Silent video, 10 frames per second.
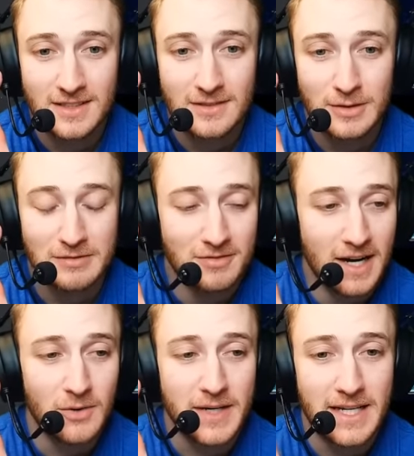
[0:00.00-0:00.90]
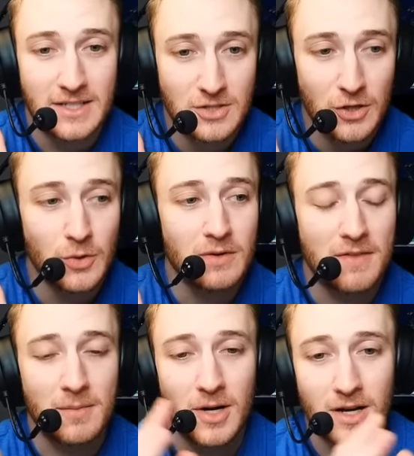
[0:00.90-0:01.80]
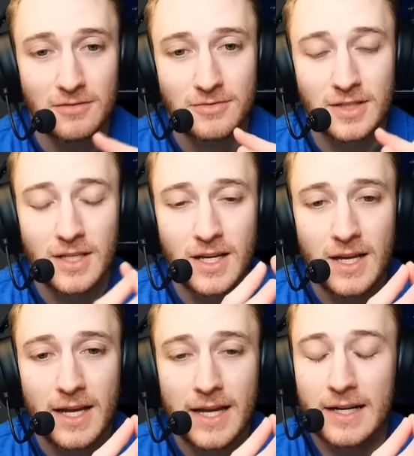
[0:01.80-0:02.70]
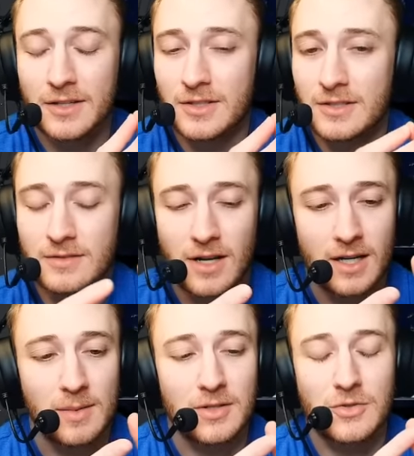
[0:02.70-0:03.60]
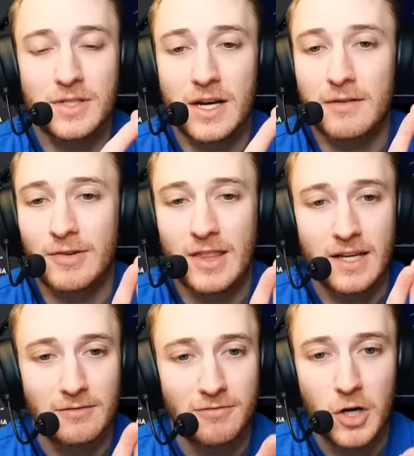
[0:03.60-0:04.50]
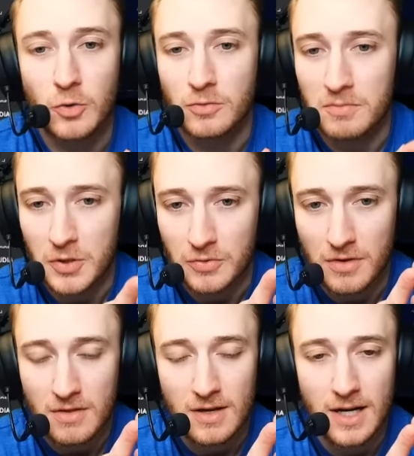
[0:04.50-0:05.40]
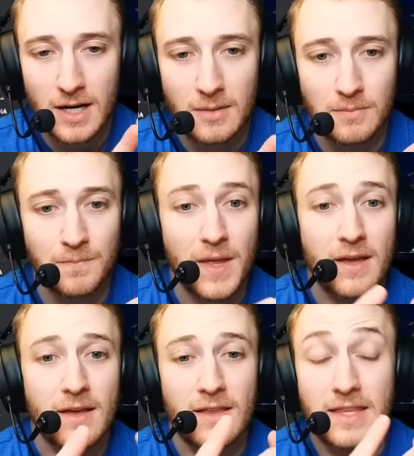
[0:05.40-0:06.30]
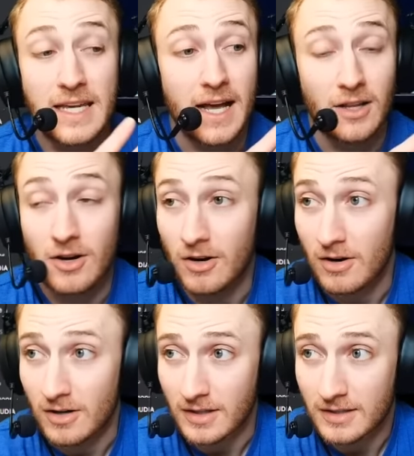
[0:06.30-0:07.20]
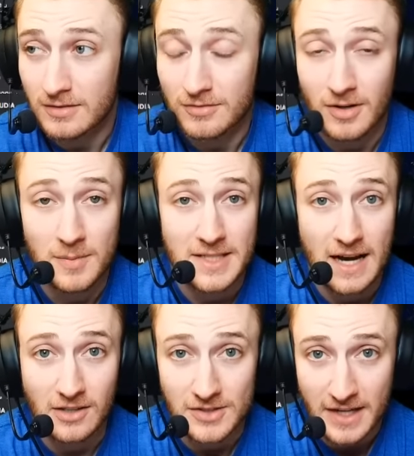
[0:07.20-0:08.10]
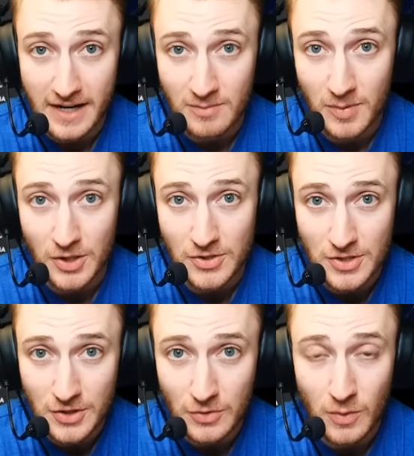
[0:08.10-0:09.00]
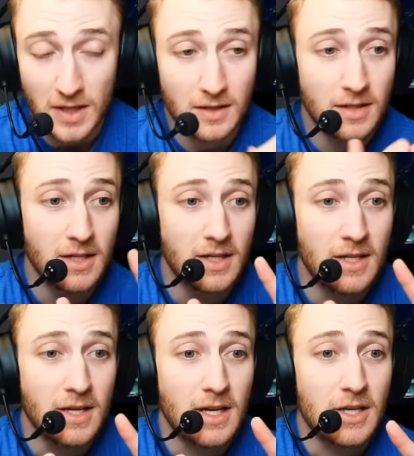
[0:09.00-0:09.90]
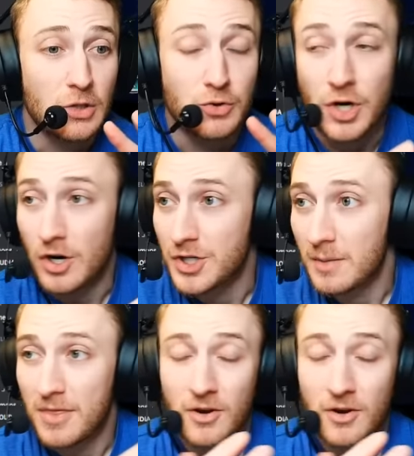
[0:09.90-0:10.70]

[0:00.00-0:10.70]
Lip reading: if we can find a way to get 2 of them off, and talking about using everything, phone booth, the LR arc from Attack on Titan Part 2, where you charge up